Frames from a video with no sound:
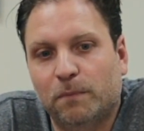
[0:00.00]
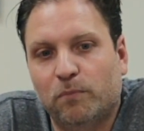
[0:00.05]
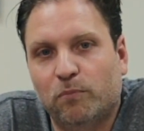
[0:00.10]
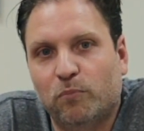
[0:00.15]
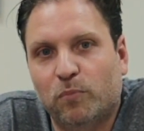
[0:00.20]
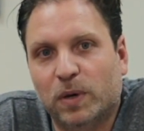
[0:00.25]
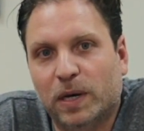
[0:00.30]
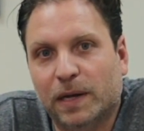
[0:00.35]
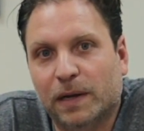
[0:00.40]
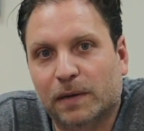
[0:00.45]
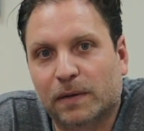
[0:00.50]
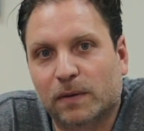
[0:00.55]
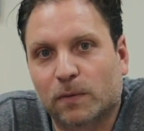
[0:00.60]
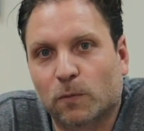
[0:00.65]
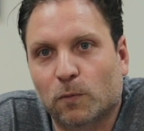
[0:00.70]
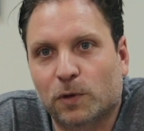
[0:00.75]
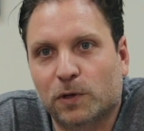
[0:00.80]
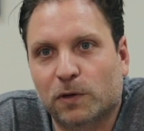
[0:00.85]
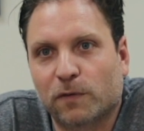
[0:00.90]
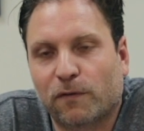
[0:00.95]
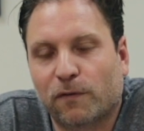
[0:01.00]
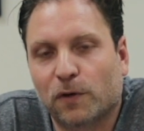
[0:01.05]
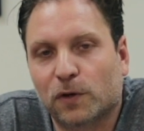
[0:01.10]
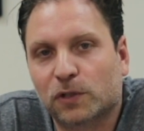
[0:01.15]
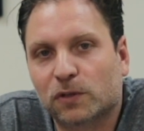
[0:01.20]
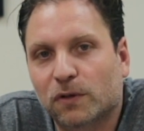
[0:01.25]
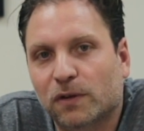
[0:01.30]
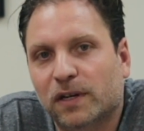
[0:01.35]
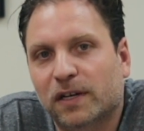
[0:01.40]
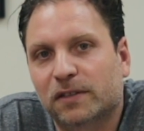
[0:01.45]
But when you're
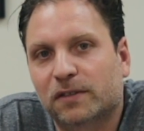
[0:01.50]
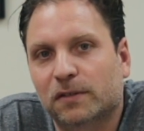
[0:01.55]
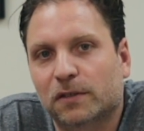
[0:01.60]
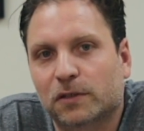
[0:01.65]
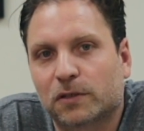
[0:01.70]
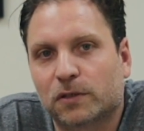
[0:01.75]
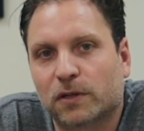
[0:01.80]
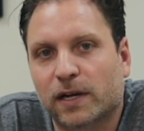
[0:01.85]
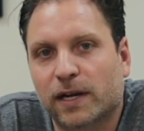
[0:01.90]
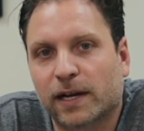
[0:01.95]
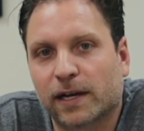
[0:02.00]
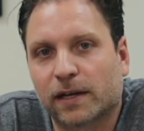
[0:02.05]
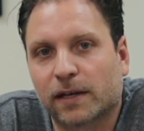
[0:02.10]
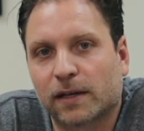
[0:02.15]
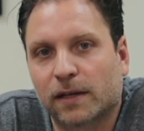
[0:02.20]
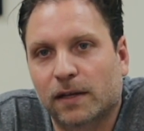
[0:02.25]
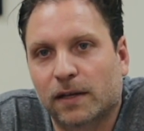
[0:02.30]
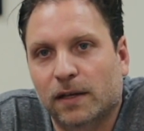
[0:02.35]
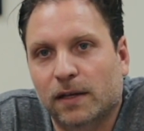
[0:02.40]
first going out to the track,